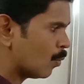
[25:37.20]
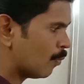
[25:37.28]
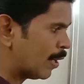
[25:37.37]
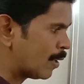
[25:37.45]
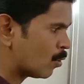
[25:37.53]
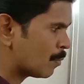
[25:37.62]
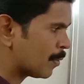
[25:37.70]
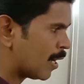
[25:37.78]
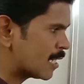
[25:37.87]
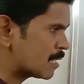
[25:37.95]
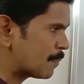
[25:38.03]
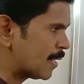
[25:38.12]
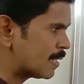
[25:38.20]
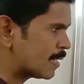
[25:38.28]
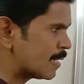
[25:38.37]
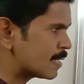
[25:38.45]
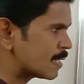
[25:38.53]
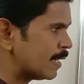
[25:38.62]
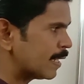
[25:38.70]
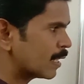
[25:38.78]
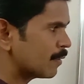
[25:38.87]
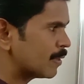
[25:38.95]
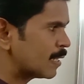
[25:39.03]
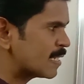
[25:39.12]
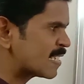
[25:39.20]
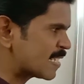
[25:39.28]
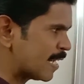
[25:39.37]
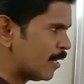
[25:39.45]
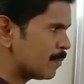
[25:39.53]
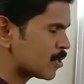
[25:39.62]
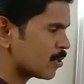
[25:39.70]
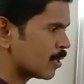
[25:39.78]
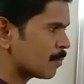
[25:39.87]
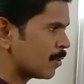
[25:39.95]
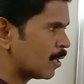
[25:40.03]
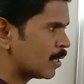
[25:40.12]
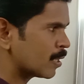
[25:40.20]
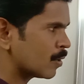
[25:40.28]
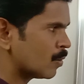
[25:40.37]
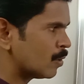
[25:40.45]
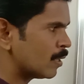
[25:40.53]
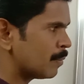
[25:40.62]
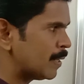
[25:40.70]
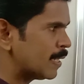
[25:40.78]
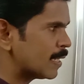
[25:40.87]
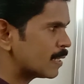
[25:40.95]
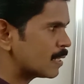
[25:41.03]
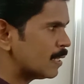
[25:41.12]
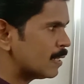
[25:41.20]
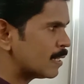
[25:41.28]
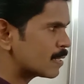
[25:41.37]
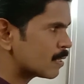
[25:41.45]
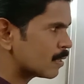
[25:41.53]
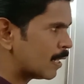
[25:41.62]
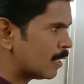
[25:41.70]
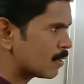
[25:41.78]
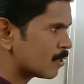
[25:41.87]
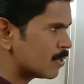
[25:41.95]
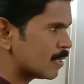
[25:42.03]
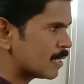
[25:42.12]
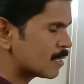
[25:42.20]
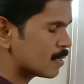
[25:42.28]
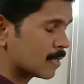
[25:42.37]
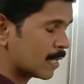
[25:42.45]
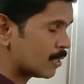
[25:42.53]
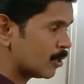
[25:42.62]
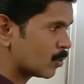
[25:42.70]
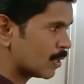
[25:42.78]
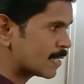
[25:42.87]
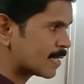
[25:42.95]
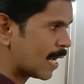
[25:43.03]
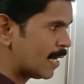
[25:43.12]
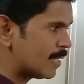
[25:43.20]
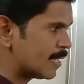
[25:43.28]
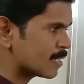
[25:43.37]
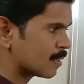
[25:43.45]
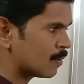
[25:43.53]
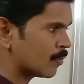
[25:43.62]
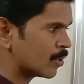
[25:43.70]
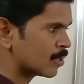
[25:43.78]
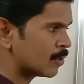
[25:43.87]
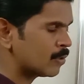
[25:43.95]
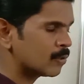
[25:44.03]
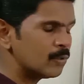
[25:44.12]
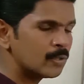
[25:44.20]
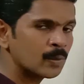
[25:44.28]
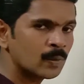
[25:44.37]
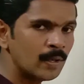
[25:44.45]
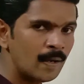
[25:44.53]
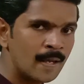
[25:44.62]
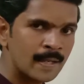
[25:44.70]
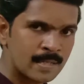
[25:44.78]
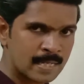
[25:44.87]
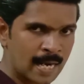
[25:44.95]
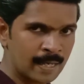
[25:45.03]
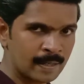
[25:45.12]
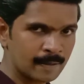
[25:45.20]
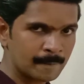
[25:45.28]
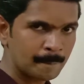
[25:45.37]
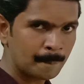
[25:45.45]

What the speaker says: When one phosphate is linked with the same sugar molecule, immediately this nitrogenous nucleoside is converted into nucleotide.